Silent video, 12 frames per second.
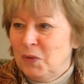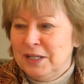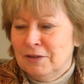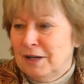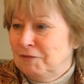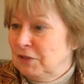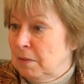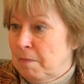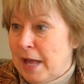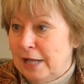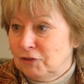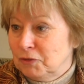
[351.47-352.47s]
we love to
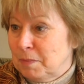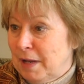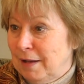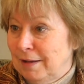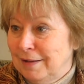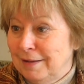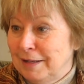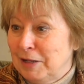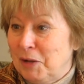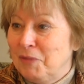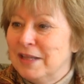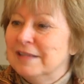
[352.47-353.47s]
matchmake. Do you?
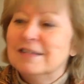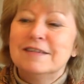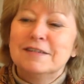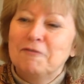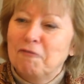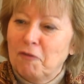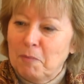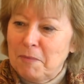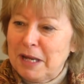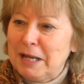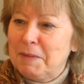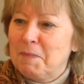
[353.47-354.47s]
you know, this isn't for
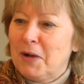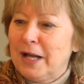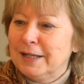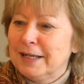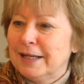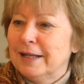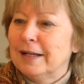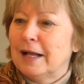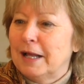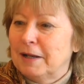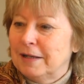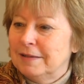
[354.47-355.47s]
me, but can
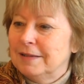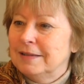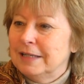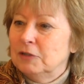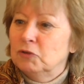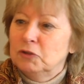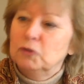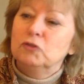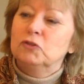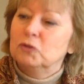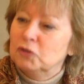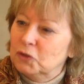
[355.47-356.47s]
I
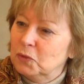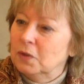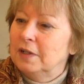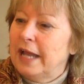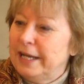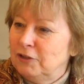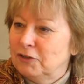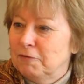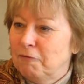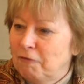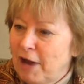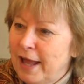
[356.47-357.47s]
introduce you to an agent
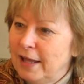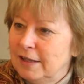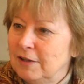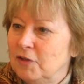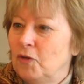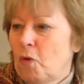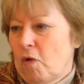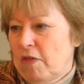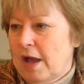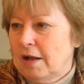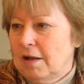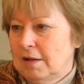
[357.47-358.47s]
friend or
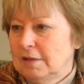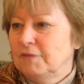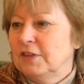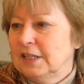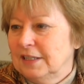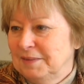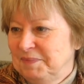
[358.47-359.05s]
that kind of thing.